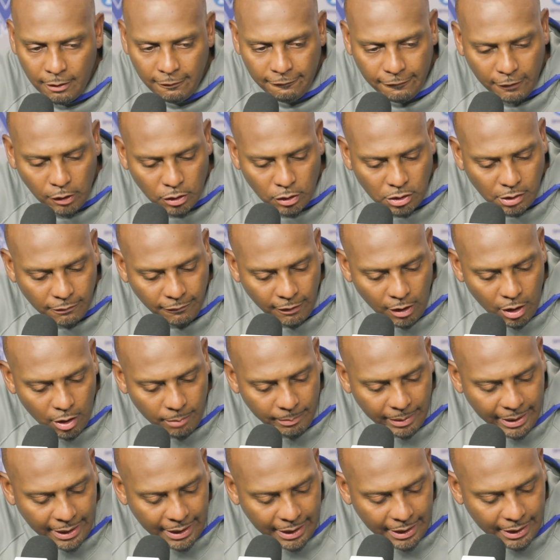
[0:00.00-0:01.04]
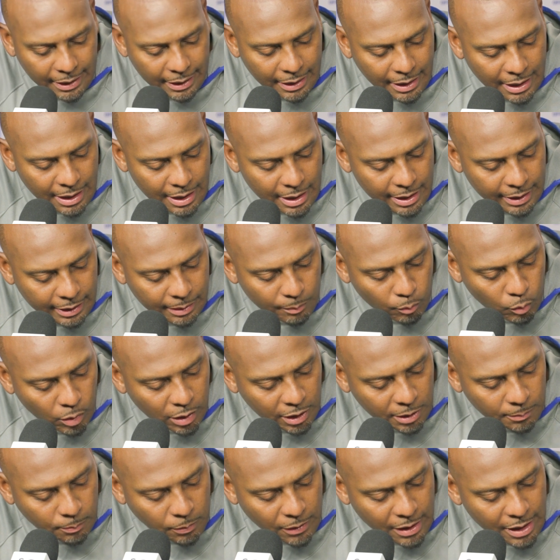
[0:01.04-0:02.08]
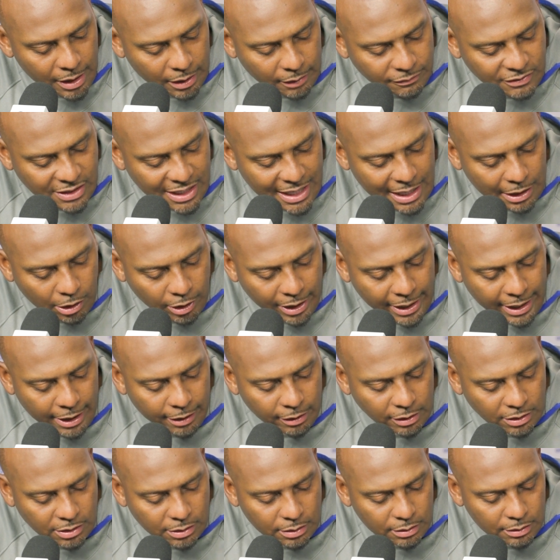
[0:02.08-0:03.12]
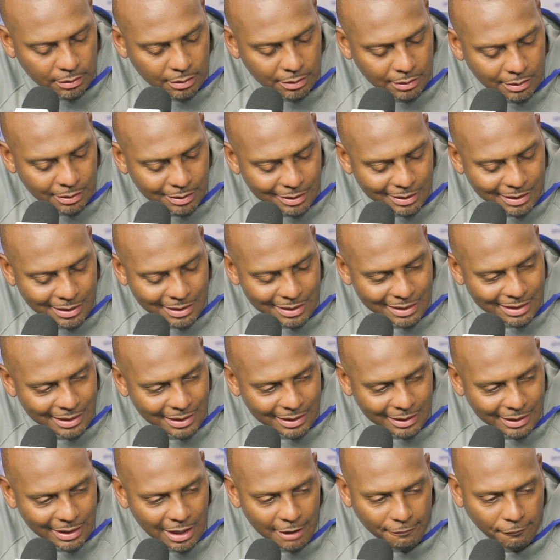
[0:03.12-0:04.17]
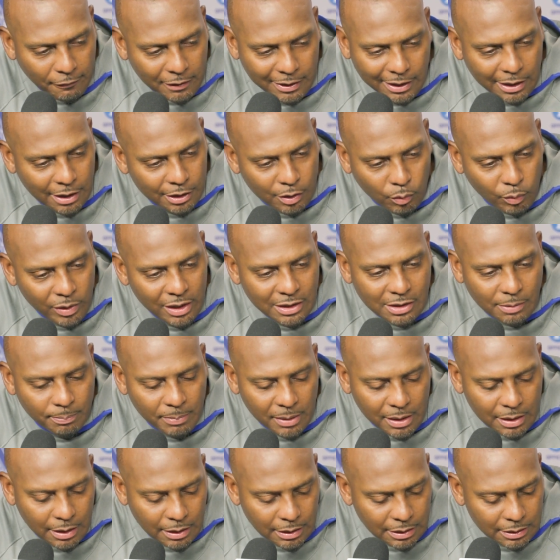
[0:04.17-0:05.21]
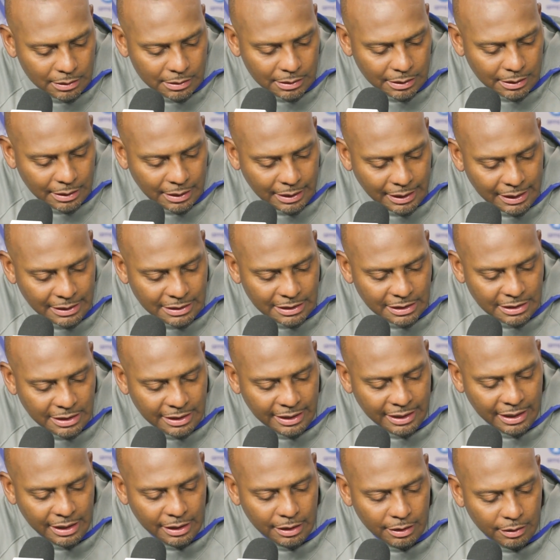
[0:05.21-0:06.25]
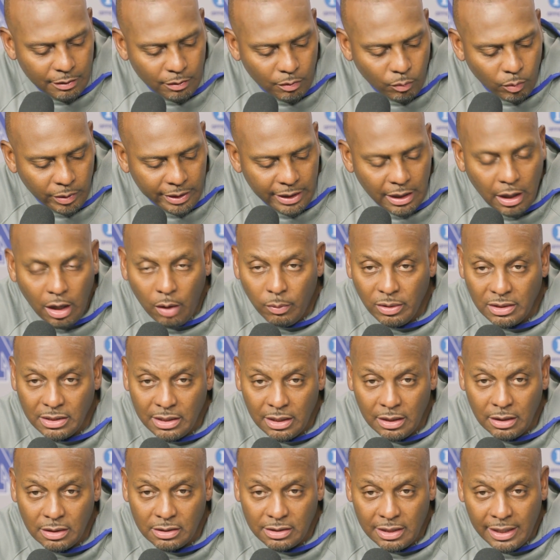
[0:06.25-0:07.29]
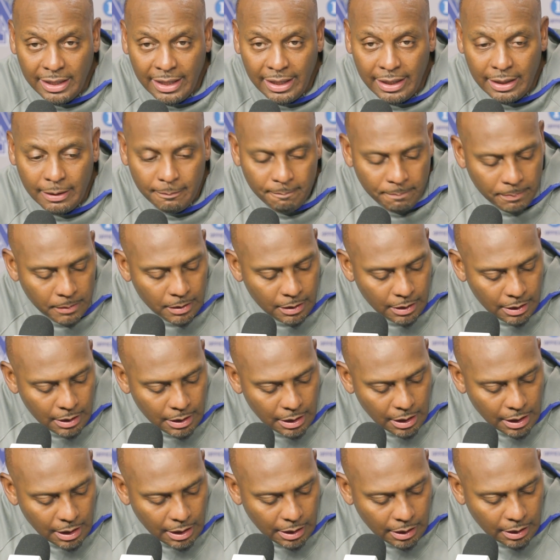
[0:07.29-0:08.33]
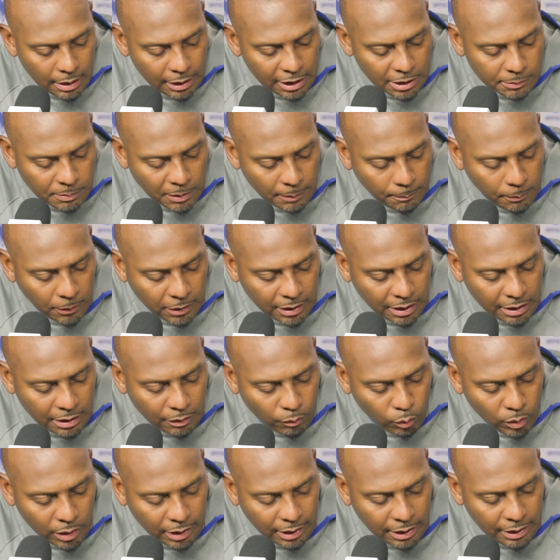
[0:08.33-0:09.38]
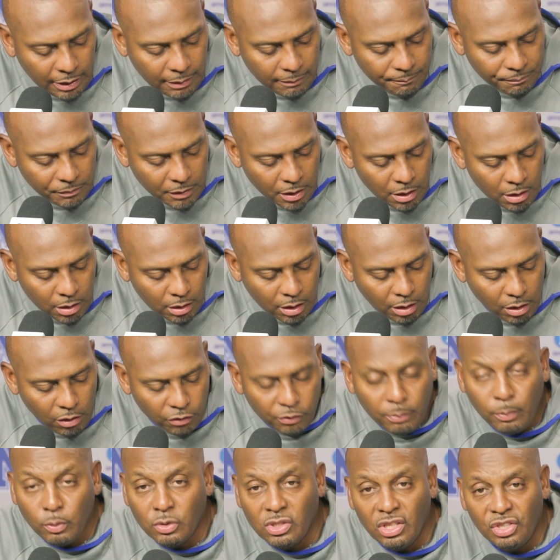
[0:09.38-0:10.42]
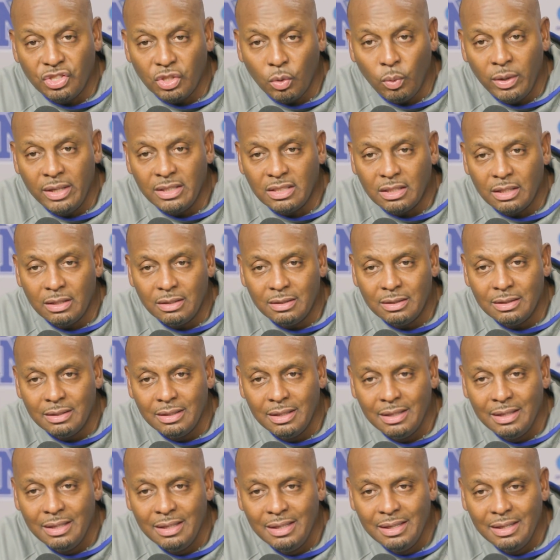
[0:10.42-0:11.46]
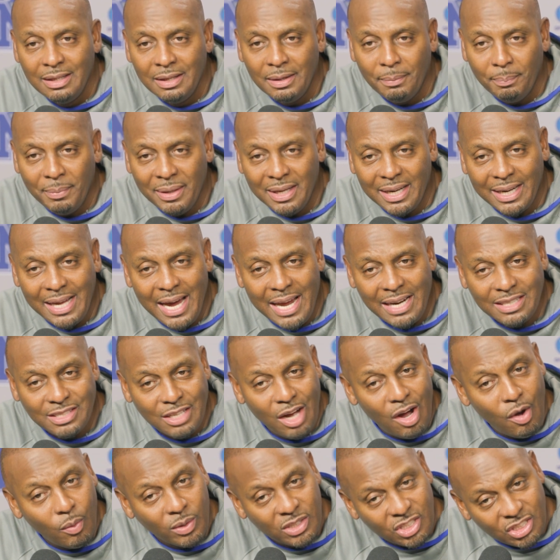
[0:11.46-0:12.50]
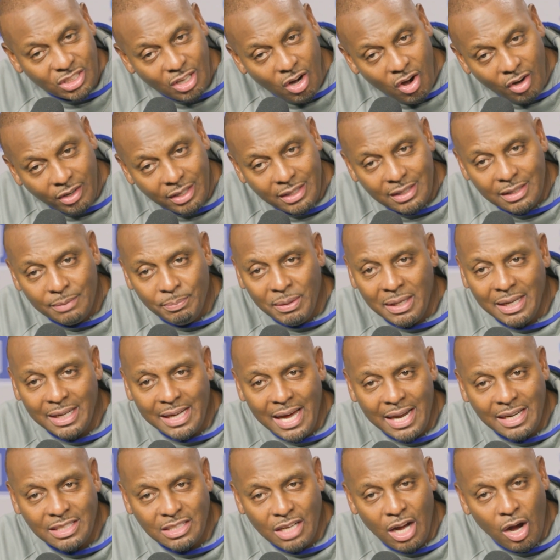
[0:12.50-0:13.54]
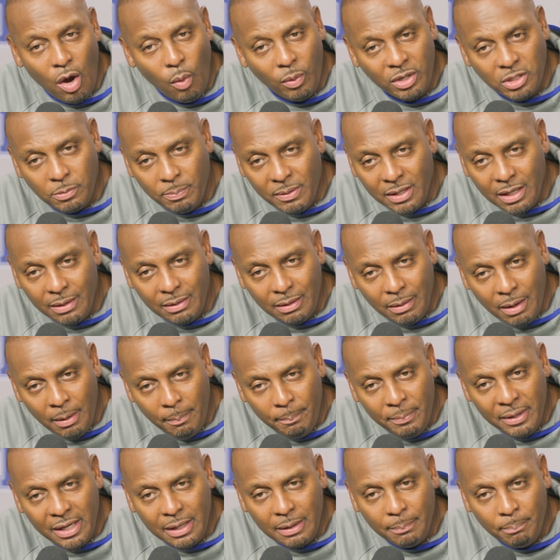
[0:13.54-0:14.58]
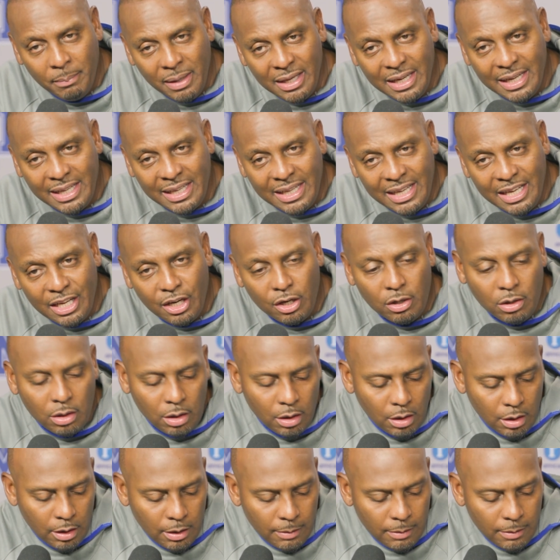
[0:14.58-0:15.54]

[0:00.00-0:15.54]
First of all, man, I am really proud of Tyler Harris. Not for any other reason, because he just did what he always does today. He's been put in a really uncomfortable situation, being a guy that's always started, being a guy that's always been a big minute getter.